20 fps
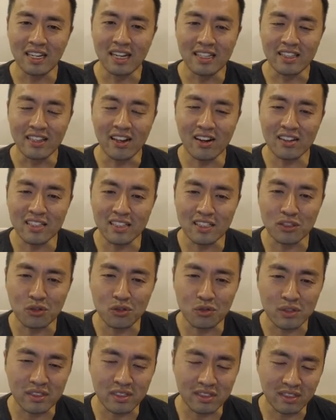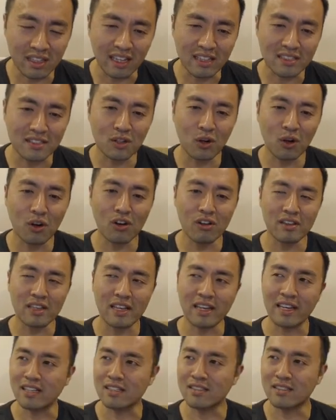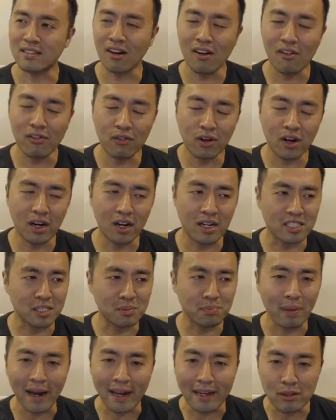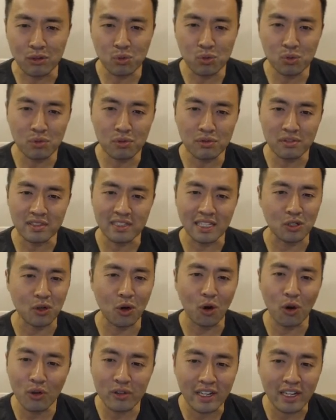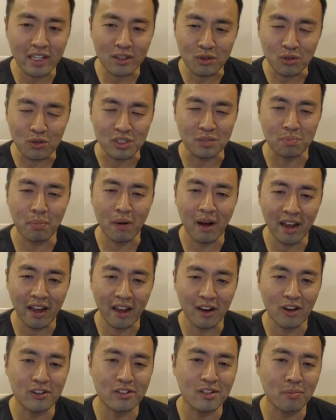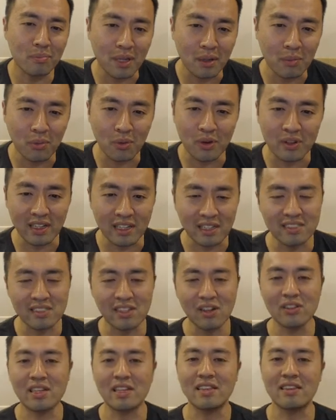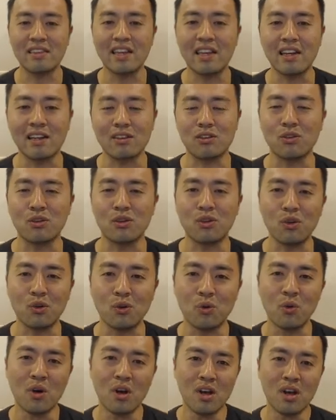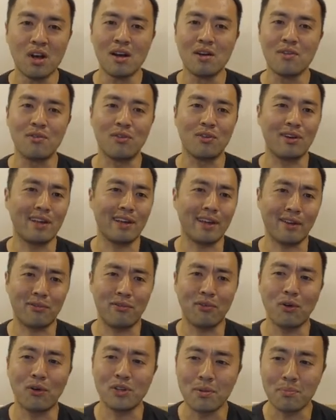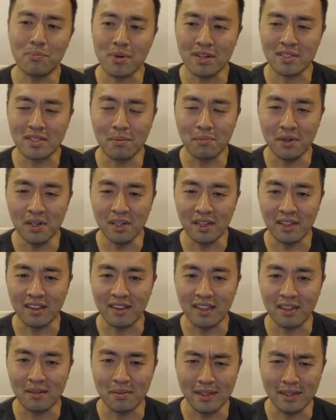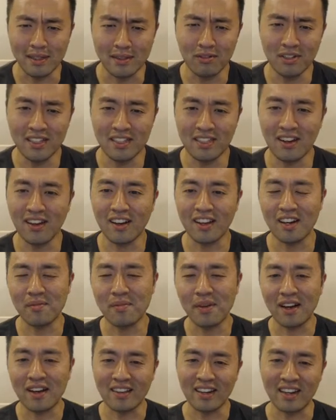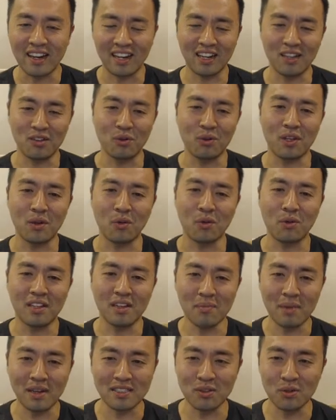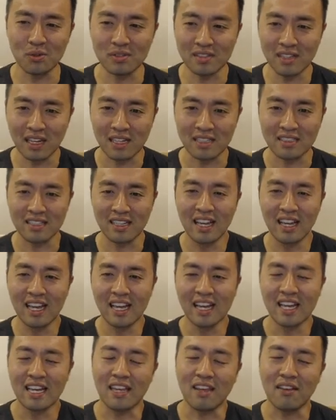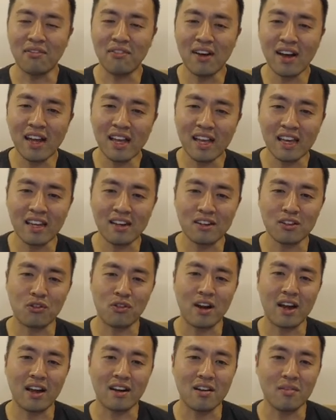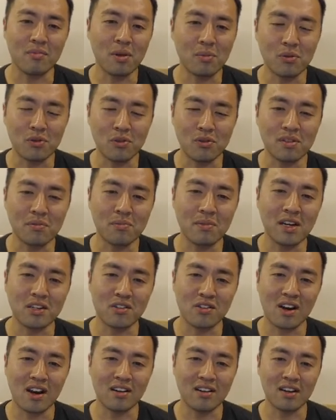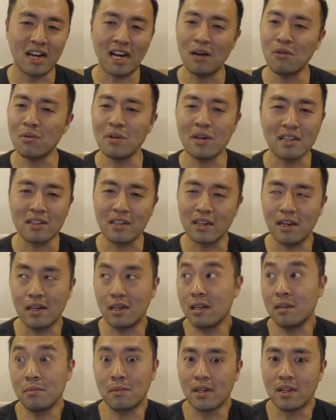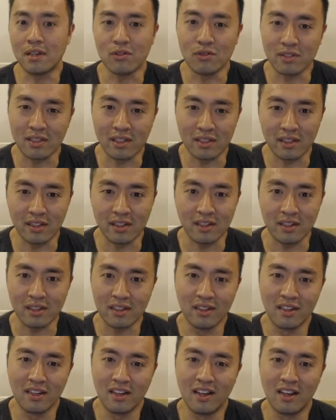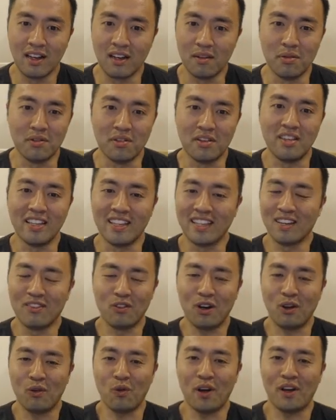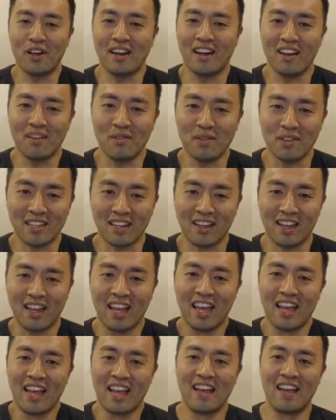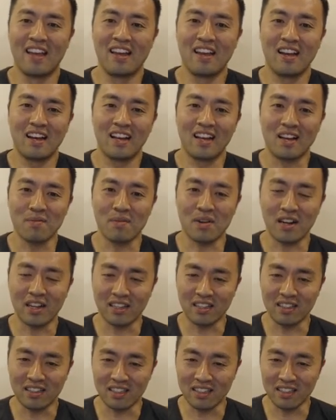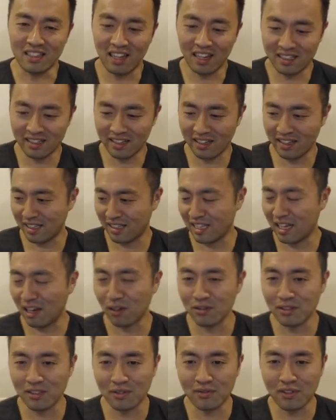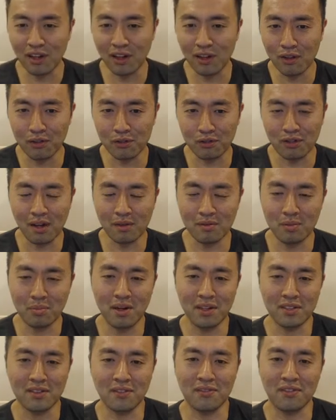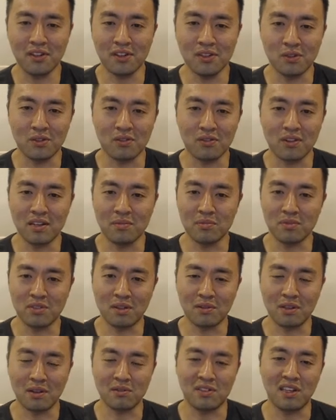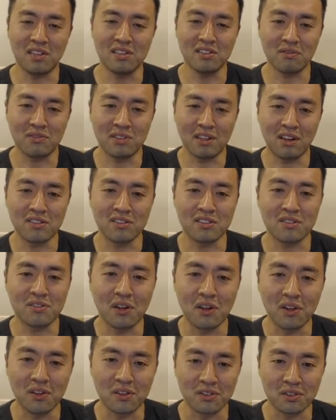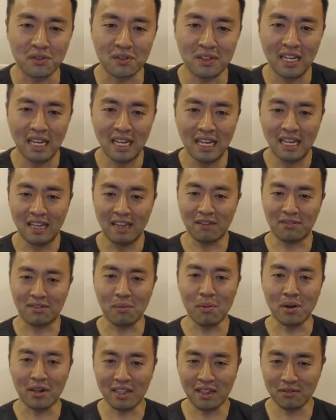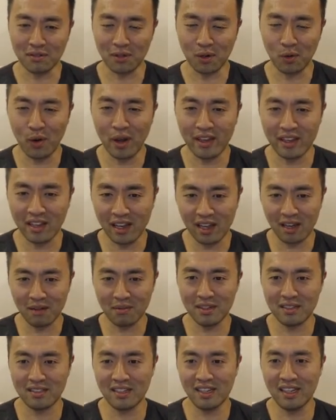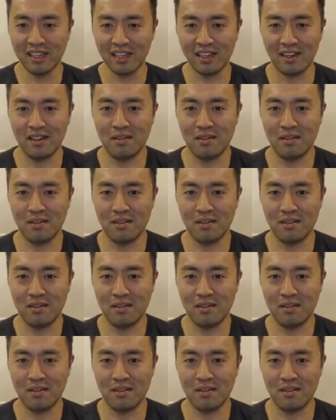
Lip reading: There are these two things called like spy tools. That's all they do is spy on other people, and they sell that data to you for like $400 a month. I mean, what are you talking about? They're not gonna do anything with it. That makes no sense. If I had a tracker and people were using my tracker, I'm gonna use that data. Why not? I mean, it's like, come on, it takes like thousands of dollars to optimize a funnel, right? And sometimes tens of thousands of dollars. If somebody gives it away, yeah, I'm gonna take it.